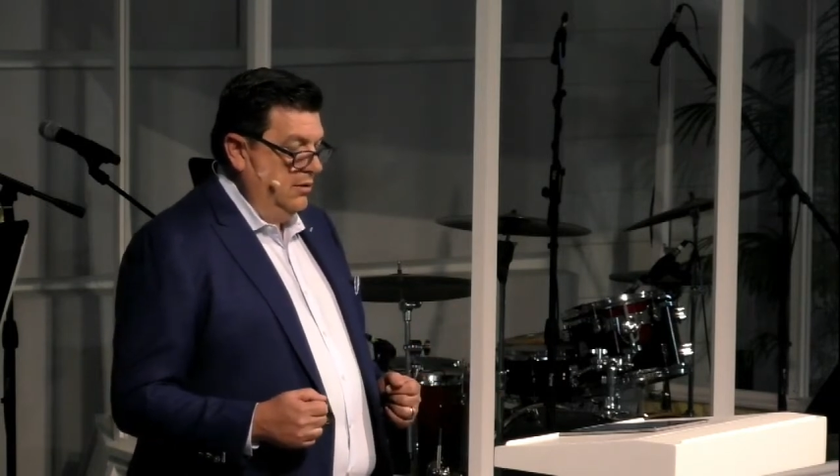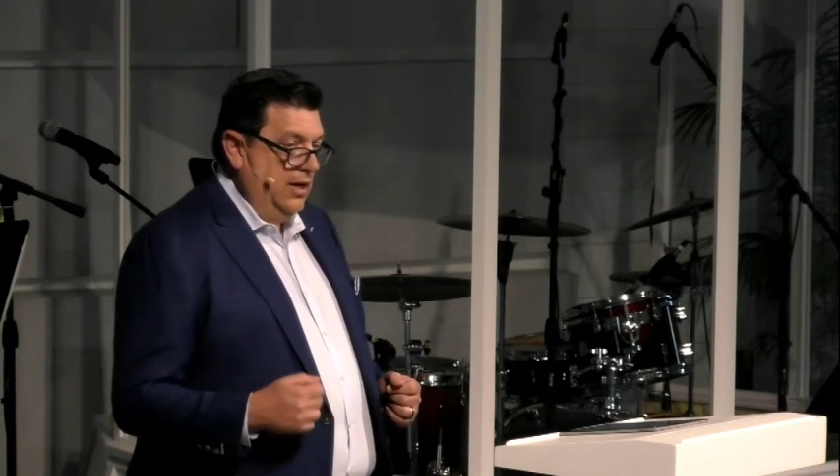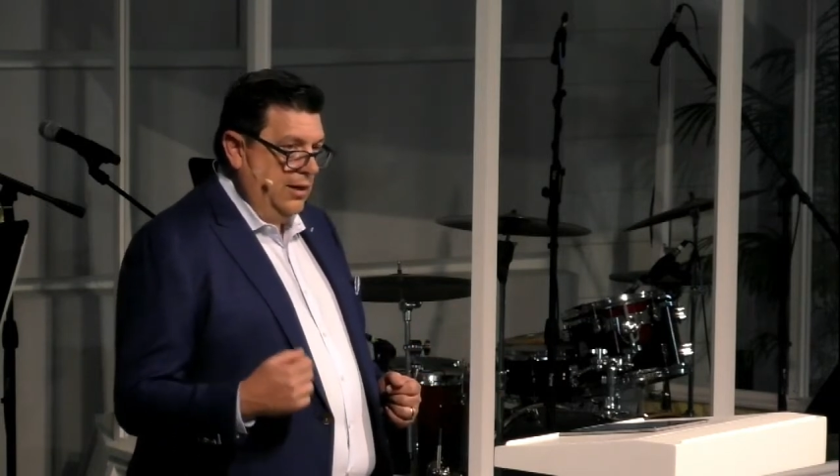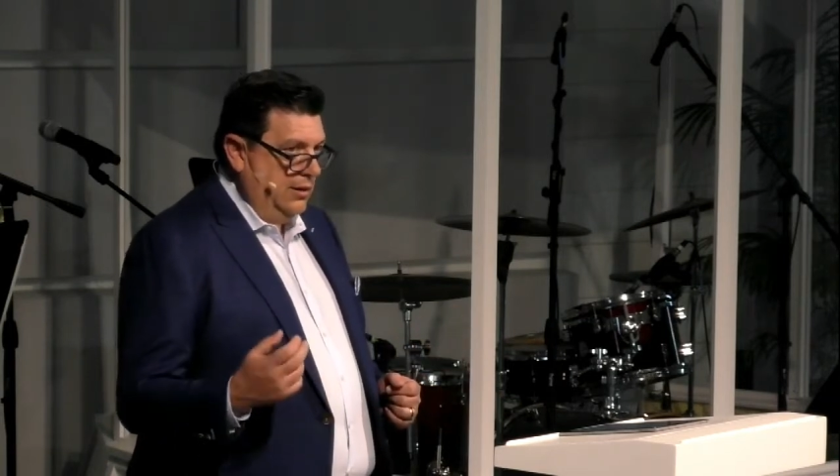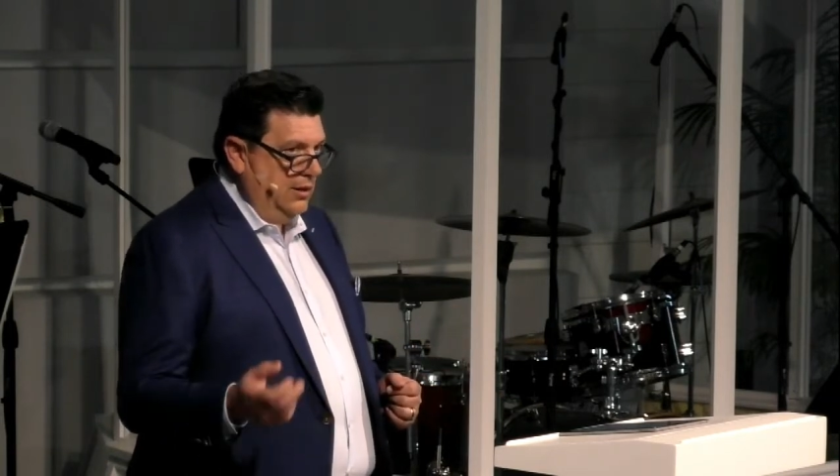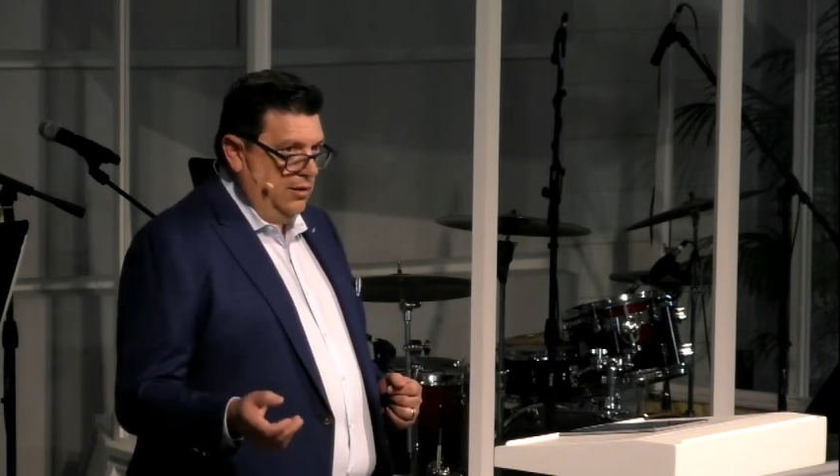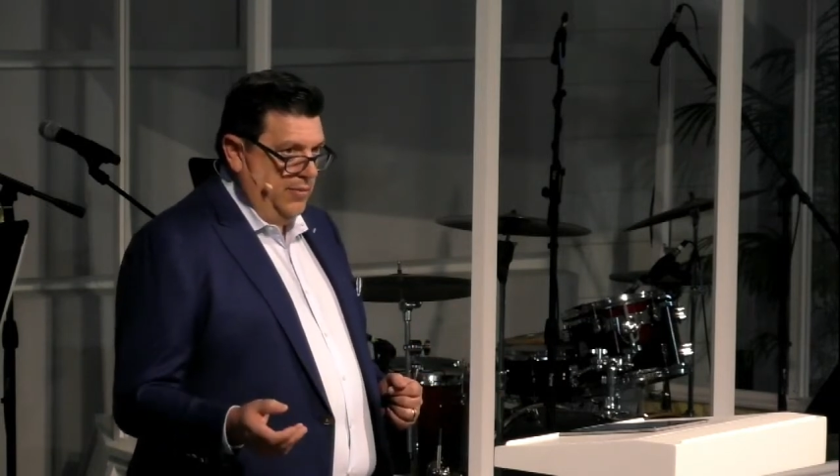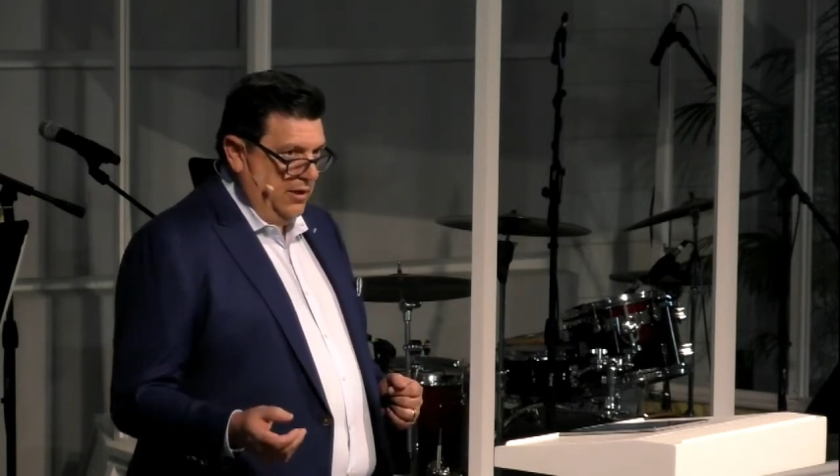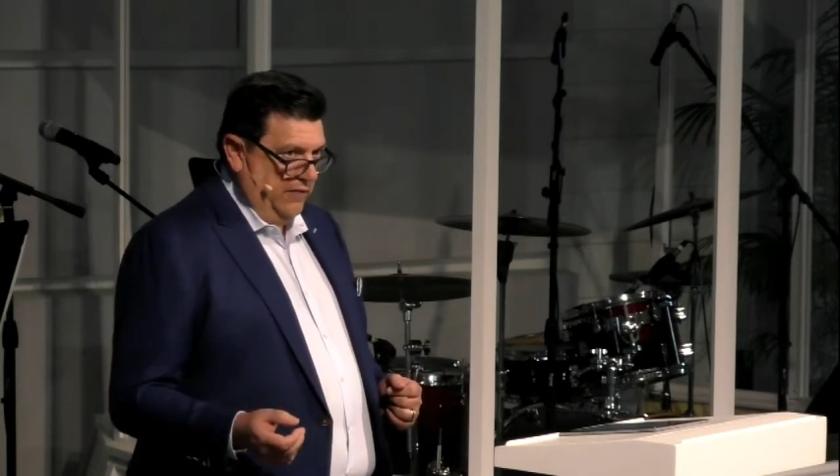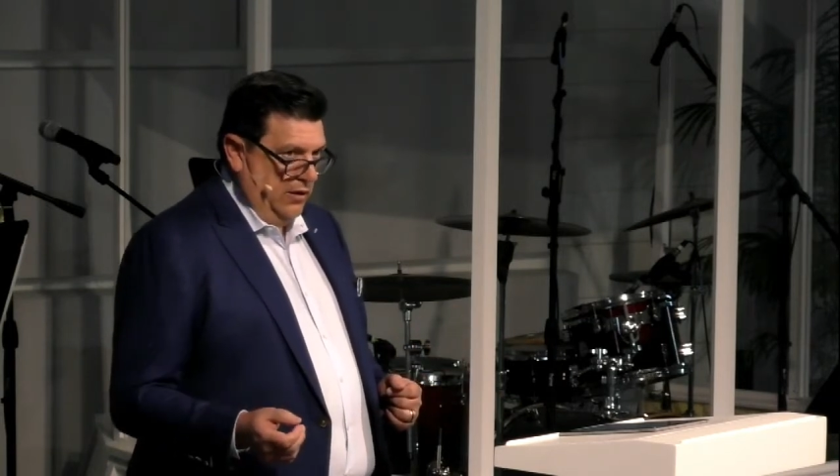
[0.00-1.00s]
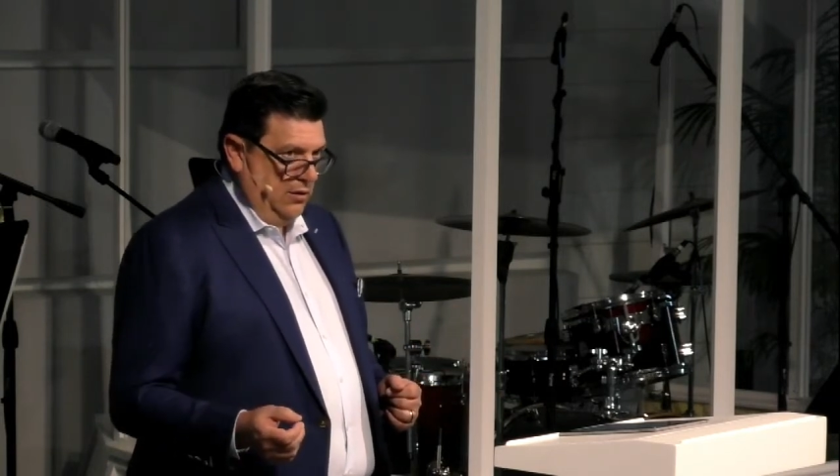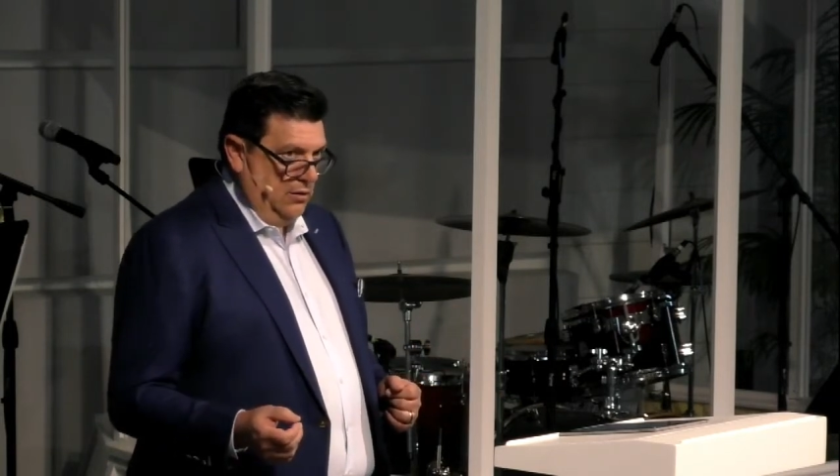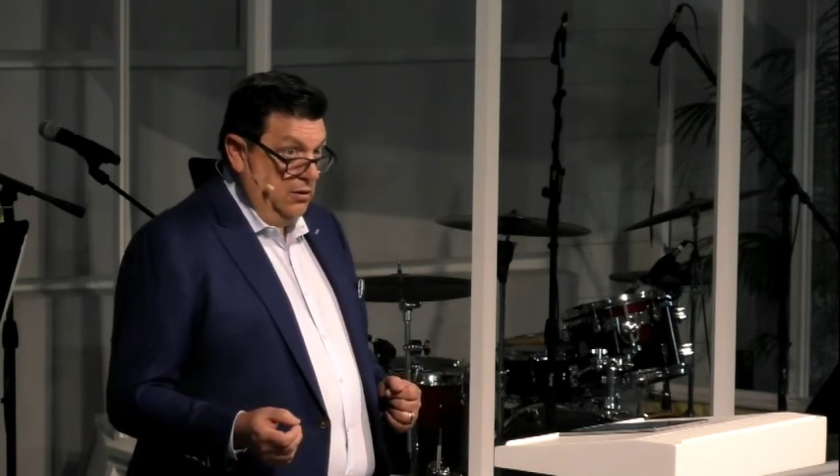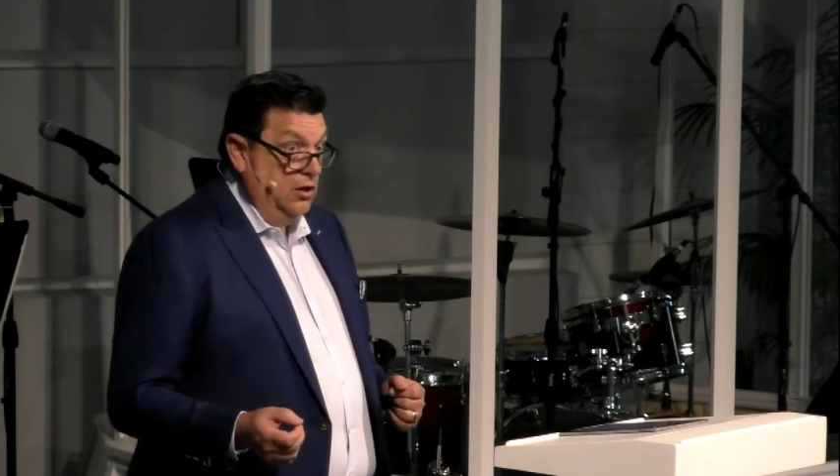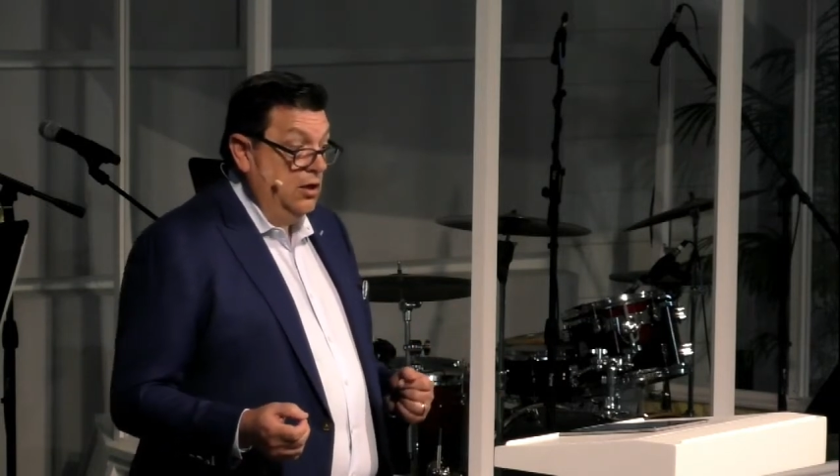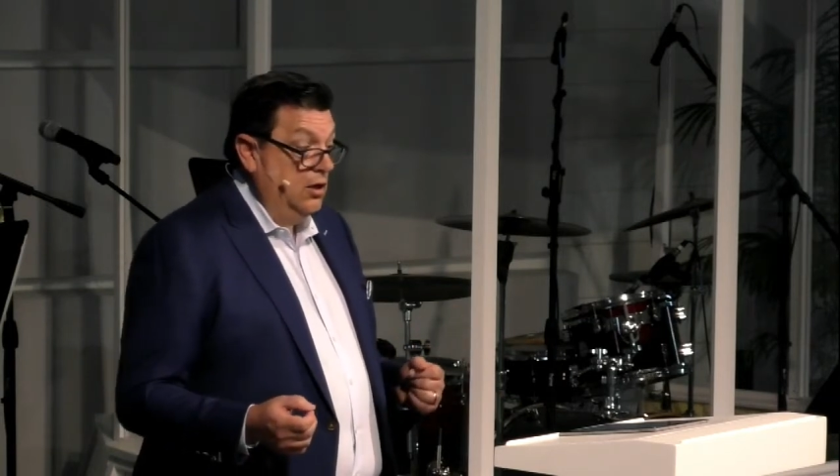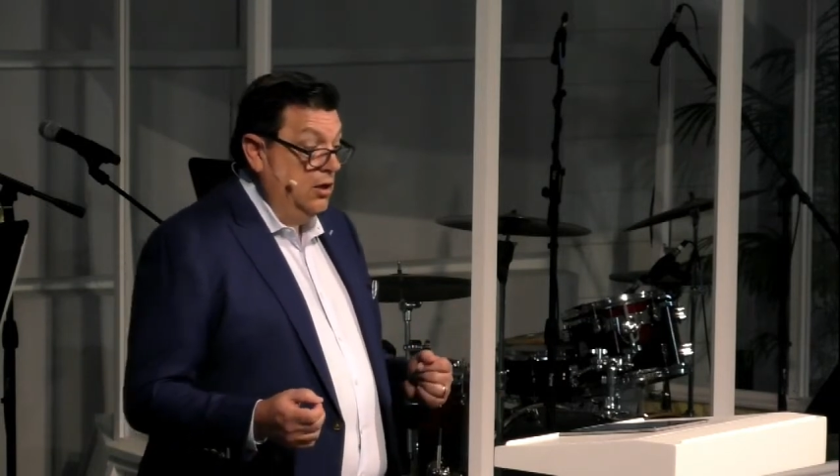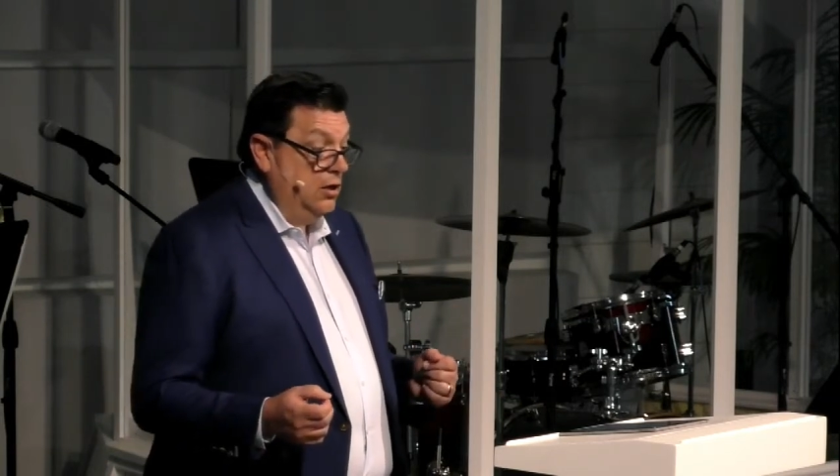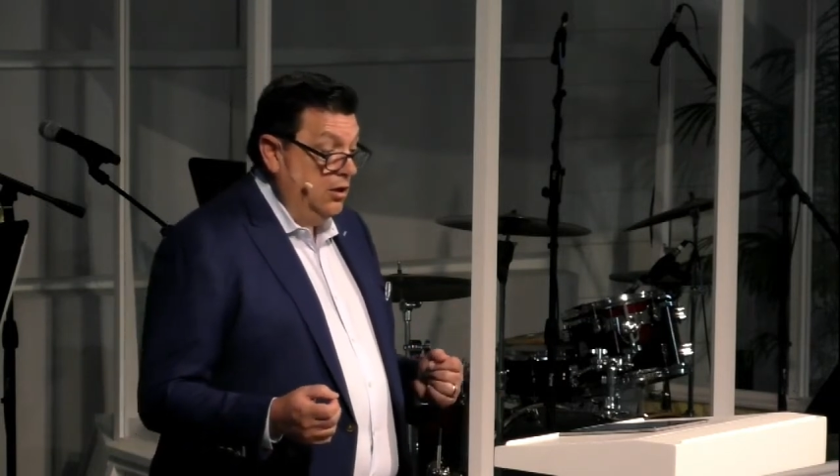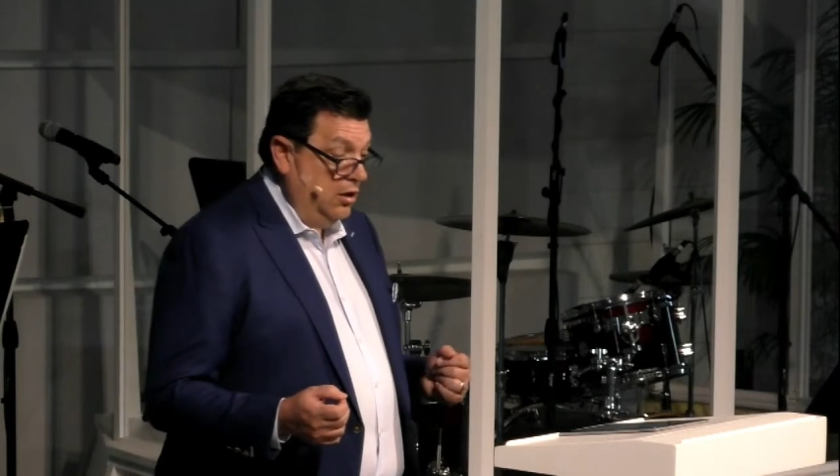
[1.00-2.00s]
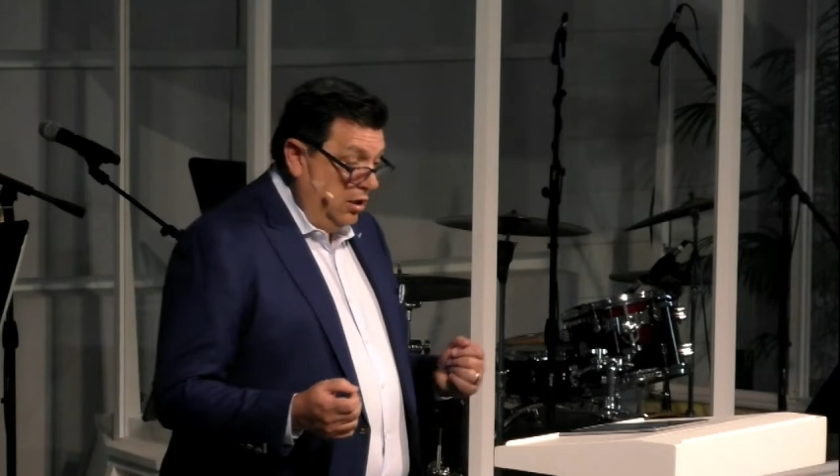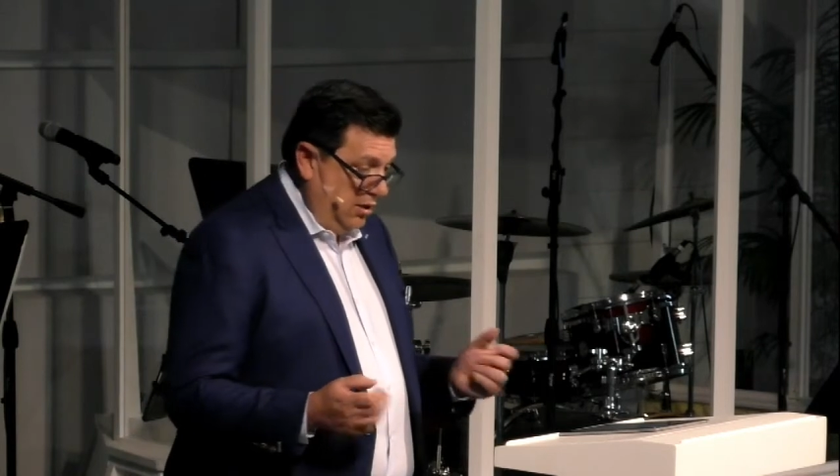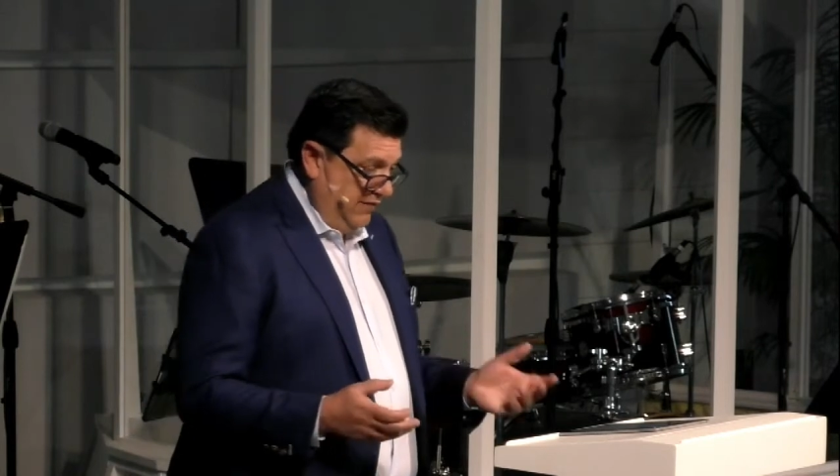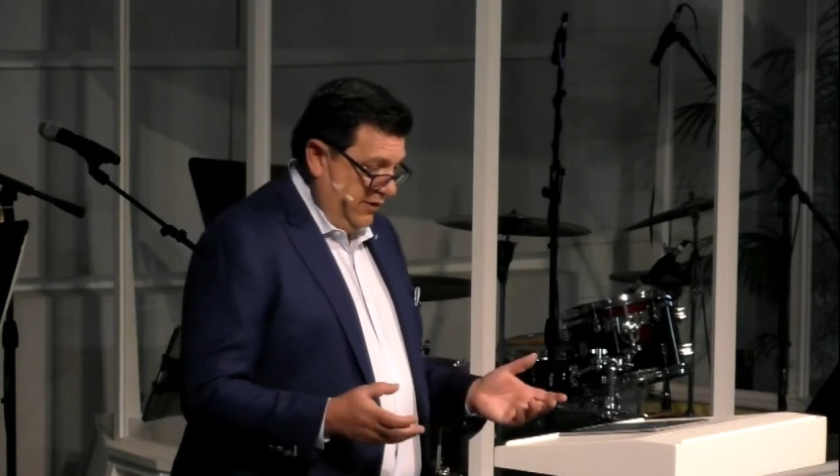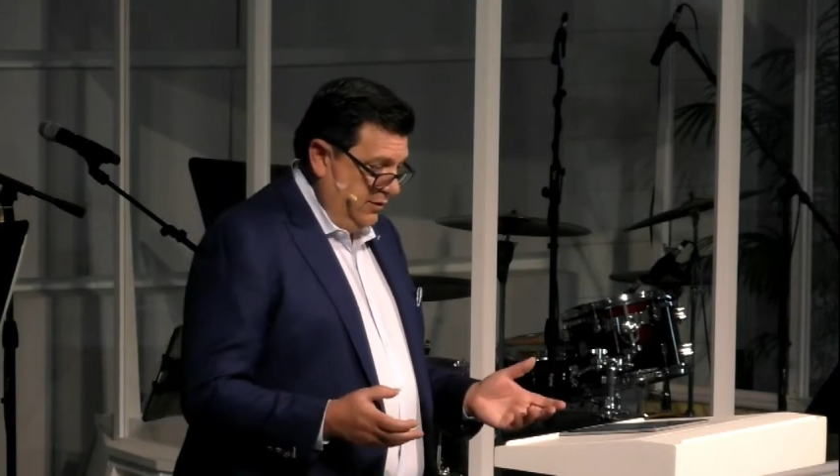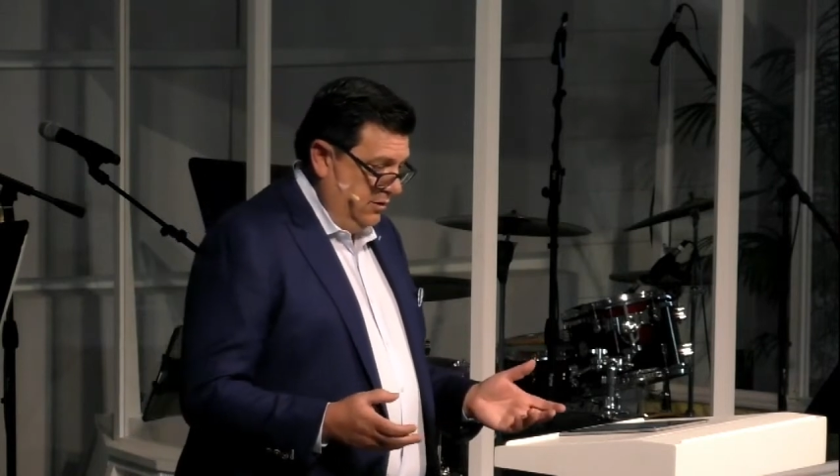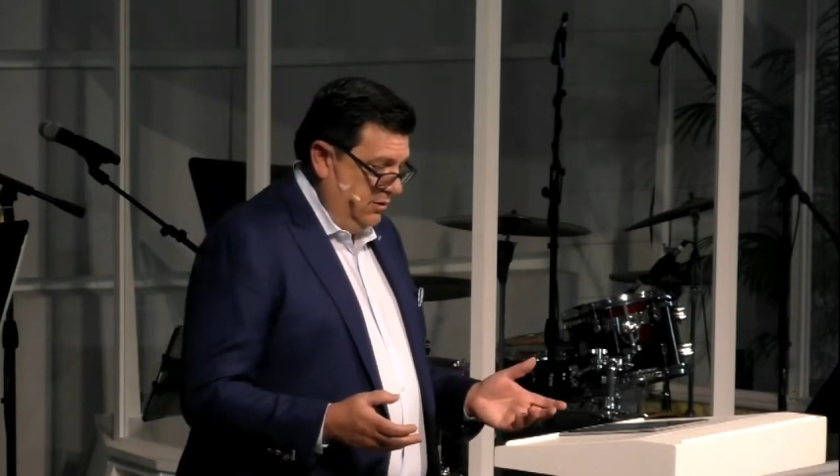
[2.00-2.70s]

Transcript: Not a little bit of it, all of it,